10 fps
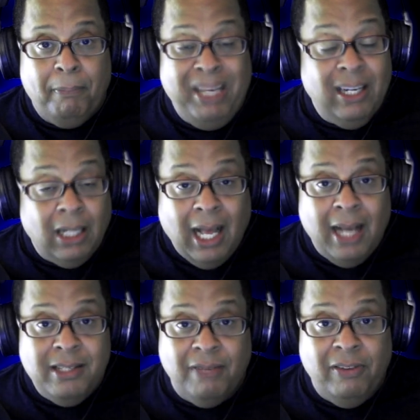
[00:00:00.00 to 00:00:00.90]

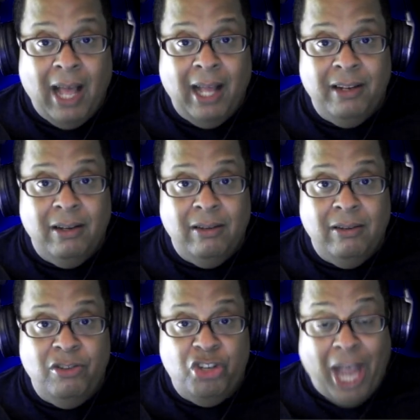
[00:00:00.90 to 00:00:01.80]
penalized, if not
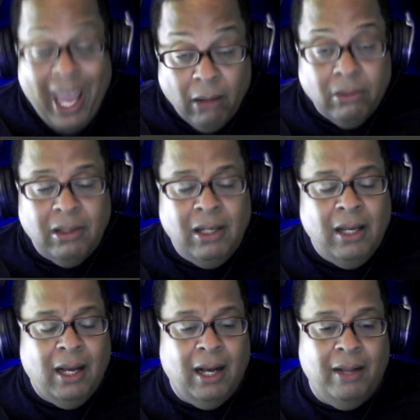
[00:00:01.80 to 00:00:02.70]
jailed.
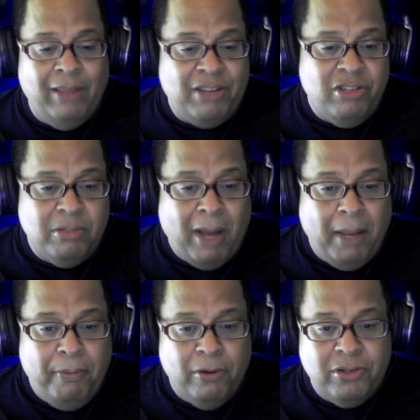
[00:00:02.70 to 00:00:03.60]
That's just my
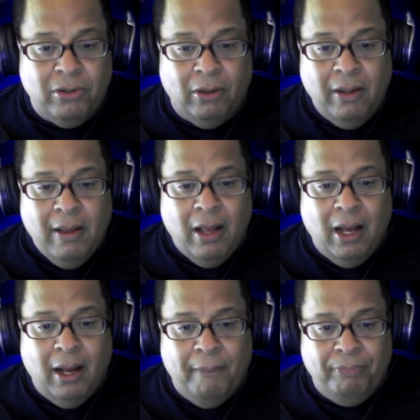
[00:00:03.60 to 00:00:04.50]
personal
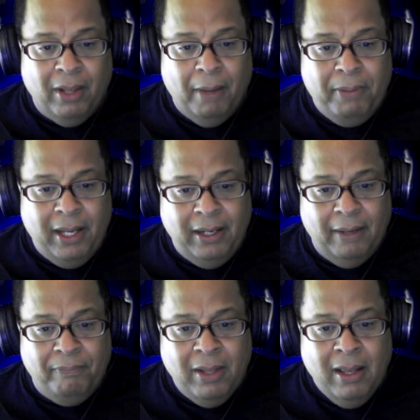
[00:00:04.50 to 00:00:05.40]

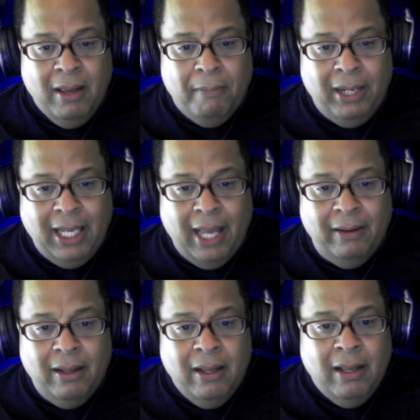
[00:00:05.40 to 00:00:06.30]
opinion. But
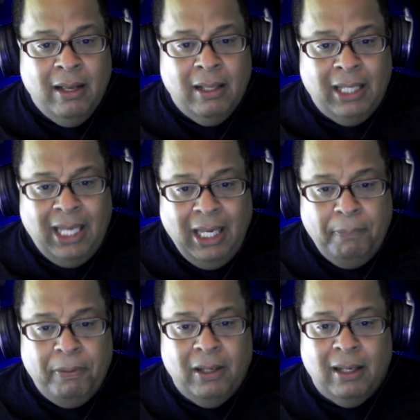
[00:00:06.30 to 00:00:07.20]
again,
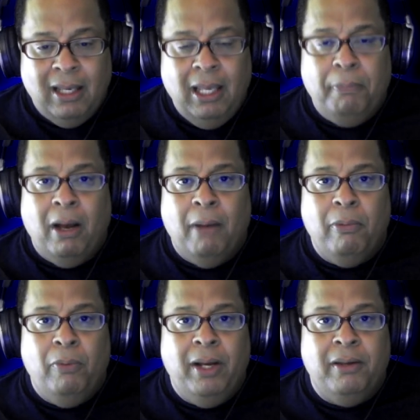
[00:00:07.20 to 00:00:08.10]
keep up
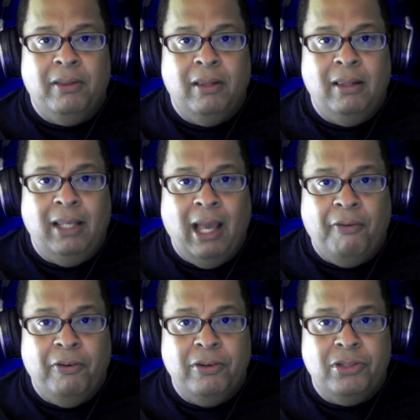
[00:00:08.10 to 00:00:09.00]
with the
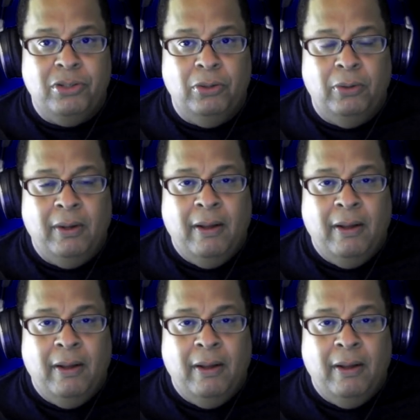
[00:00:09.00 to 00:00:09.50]
effort to